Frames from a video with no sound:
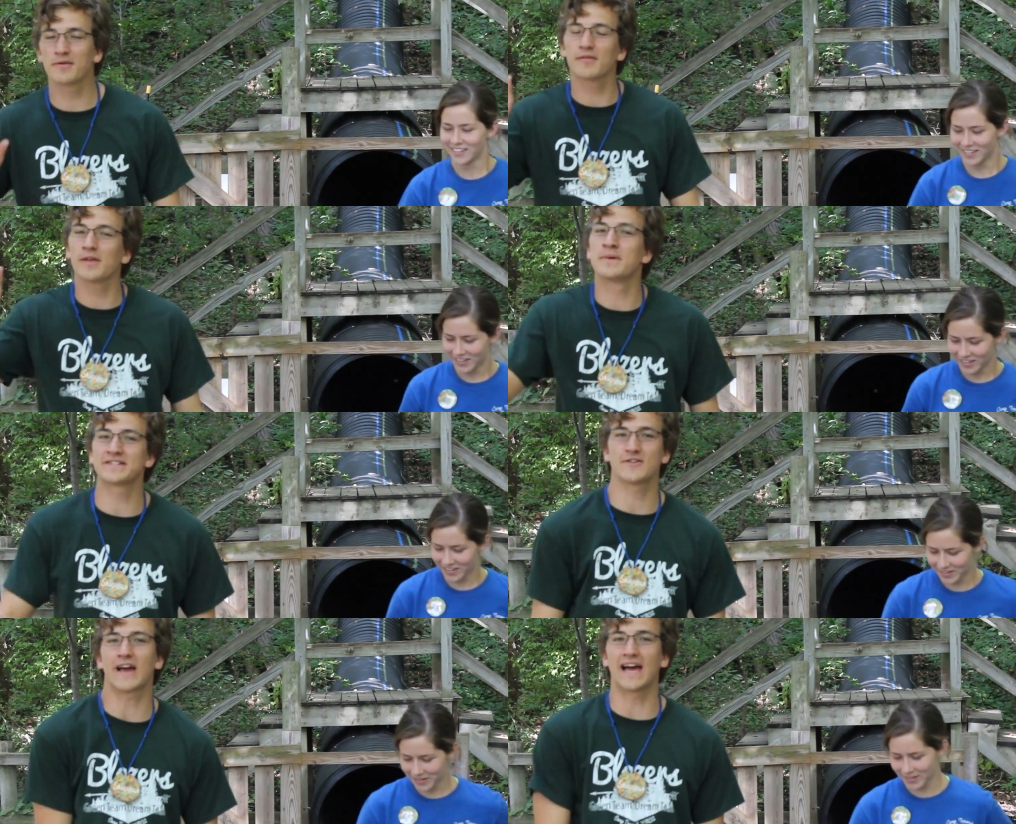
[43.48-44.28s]
Speaker 1: we really
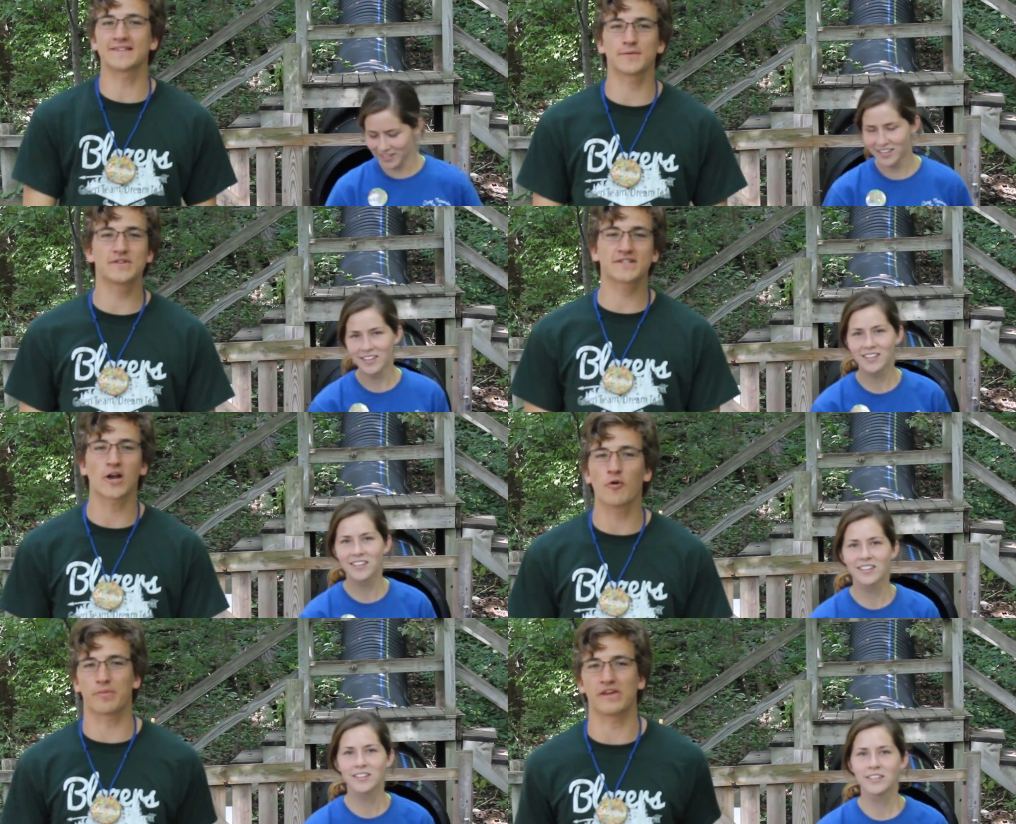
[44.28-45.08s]
miss you guys. We
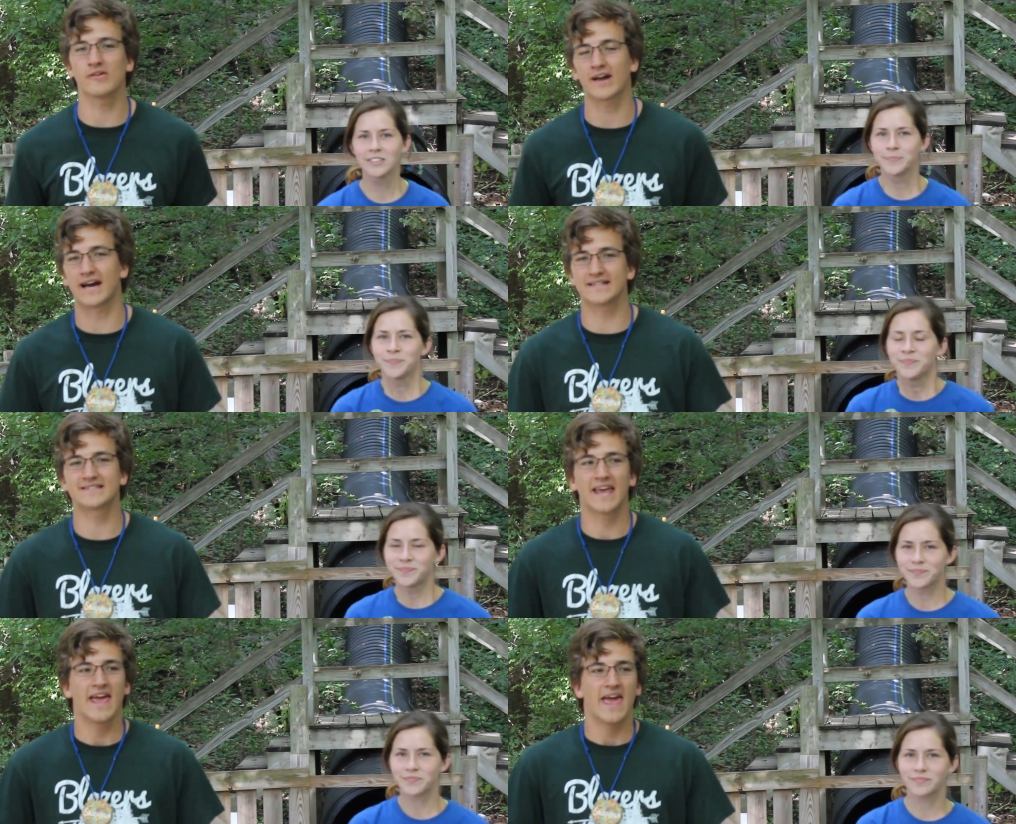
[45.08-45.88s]
just hope that you
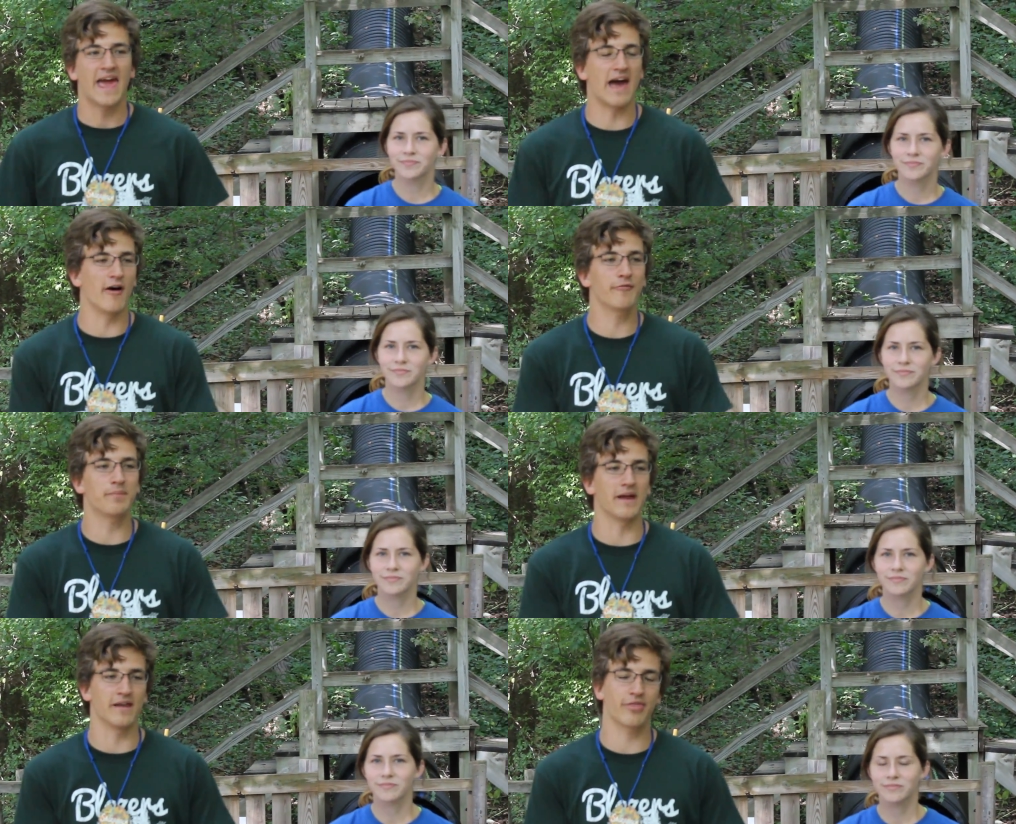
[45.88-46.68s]
guys have
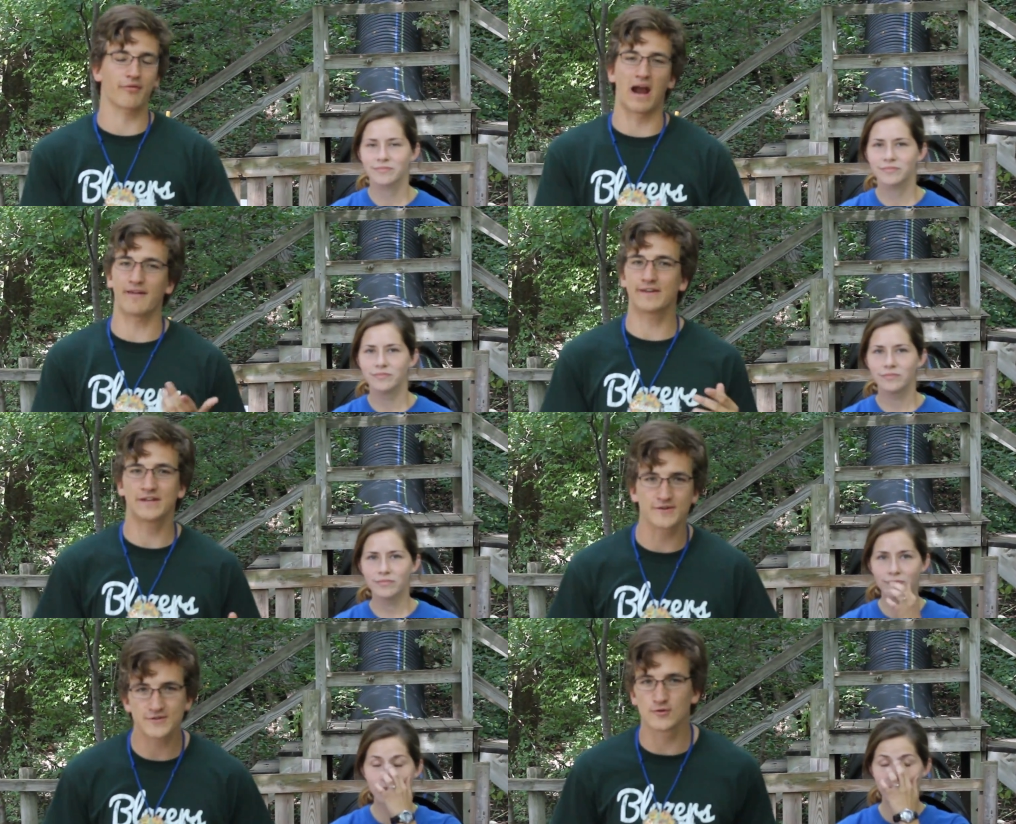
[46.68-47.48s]
been thriving
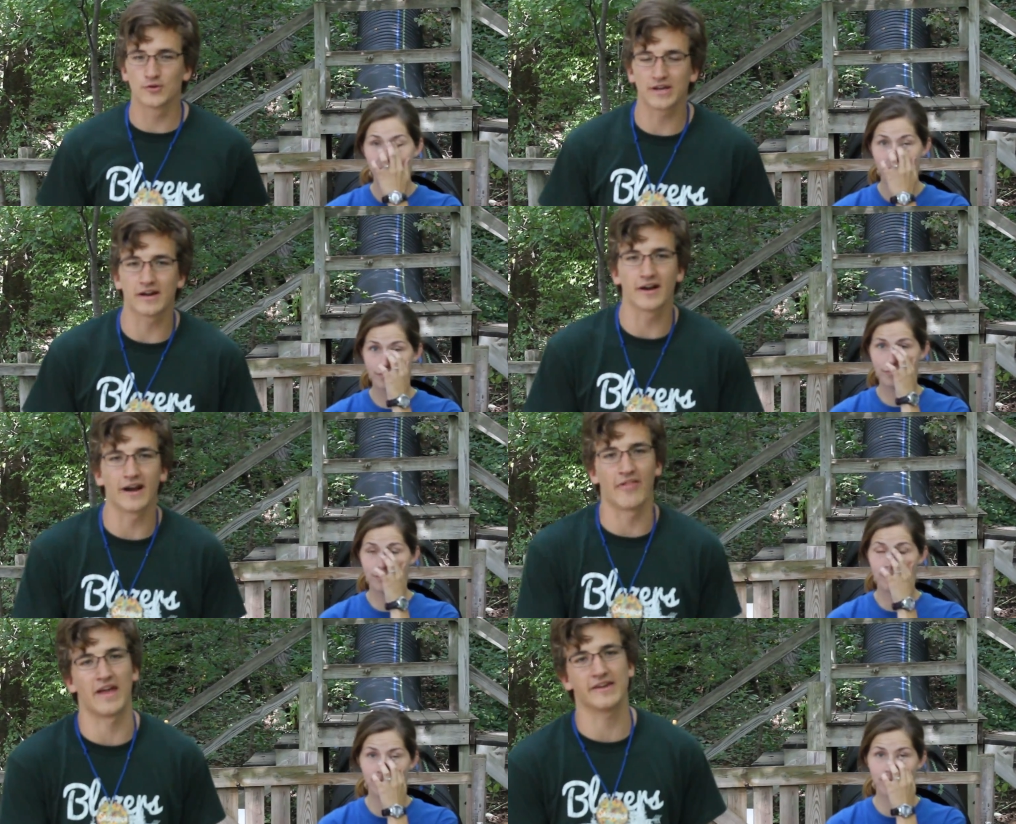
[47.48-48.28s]
in your school year
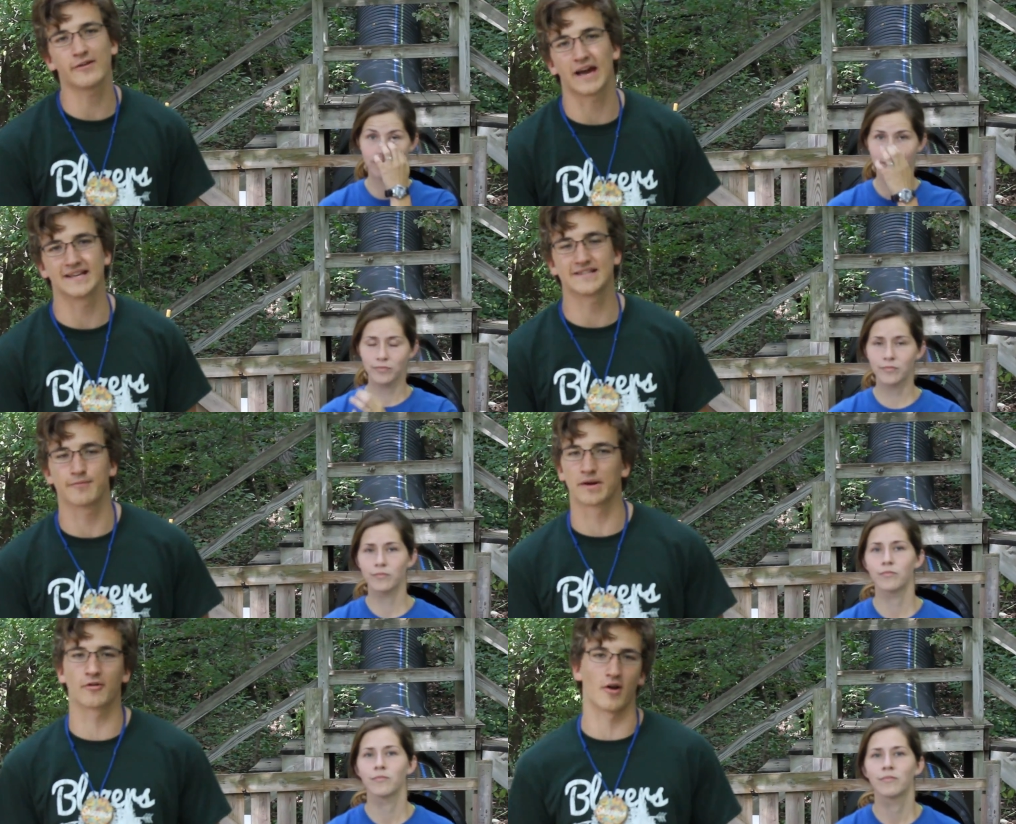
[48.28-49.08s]
and that you guys have
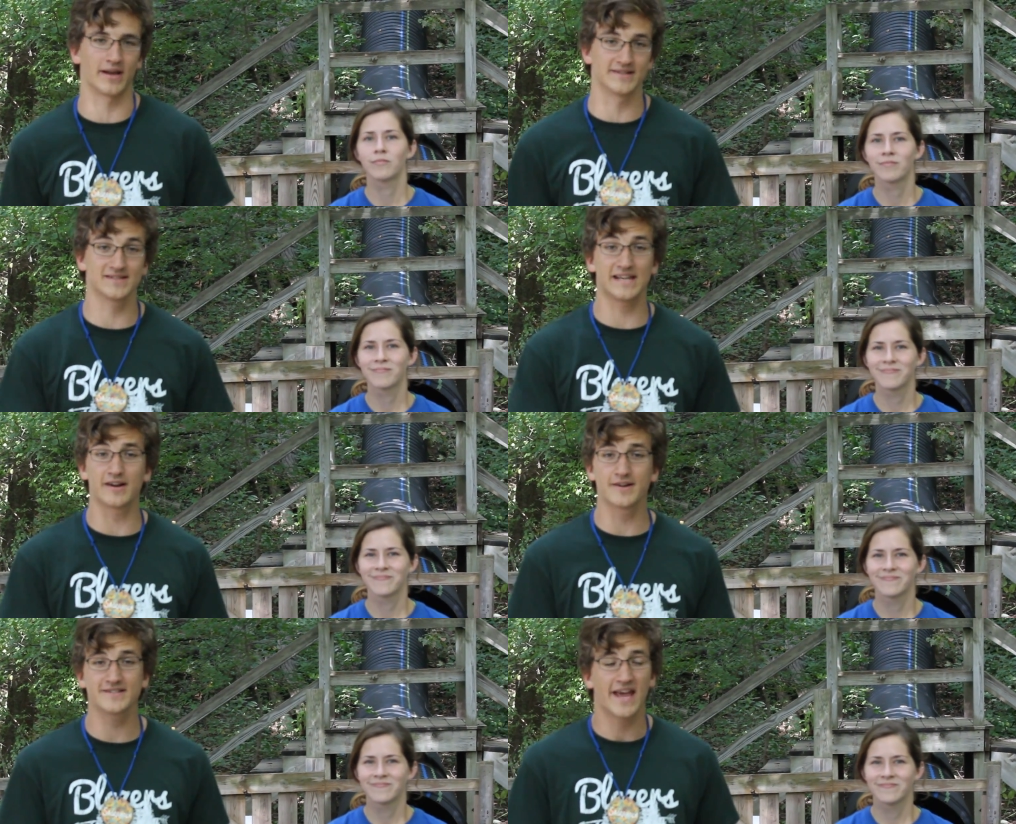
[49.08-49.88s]
been growing as
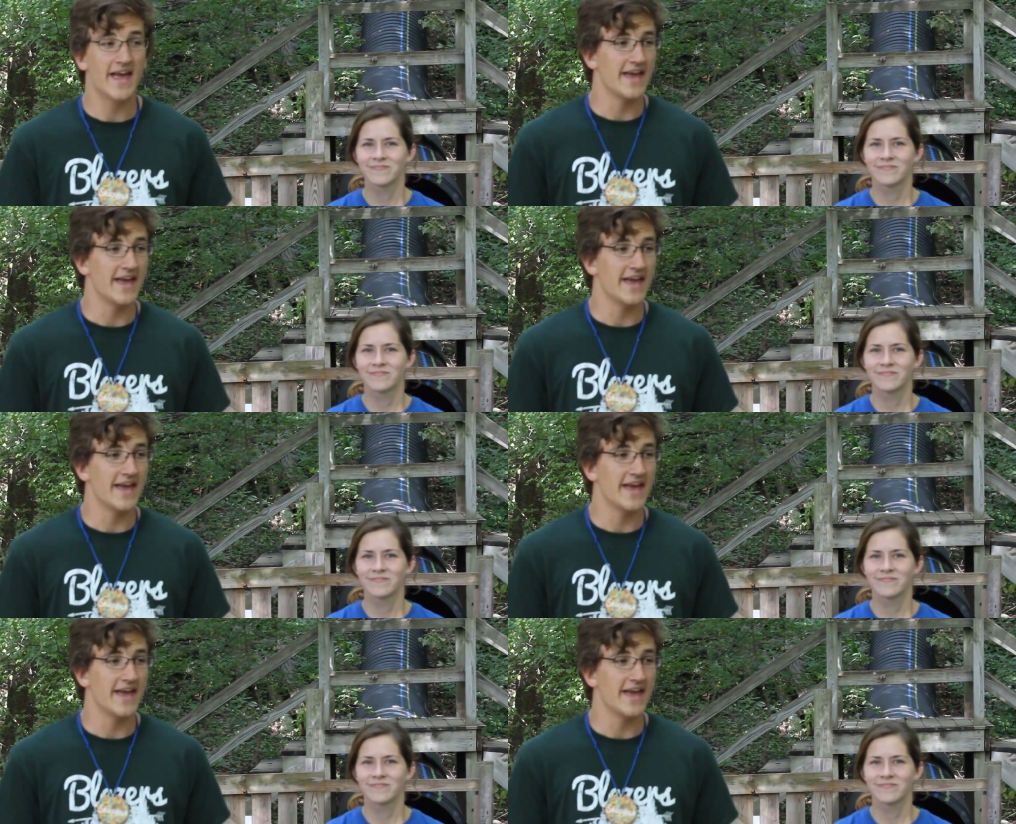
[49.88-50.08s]
leaders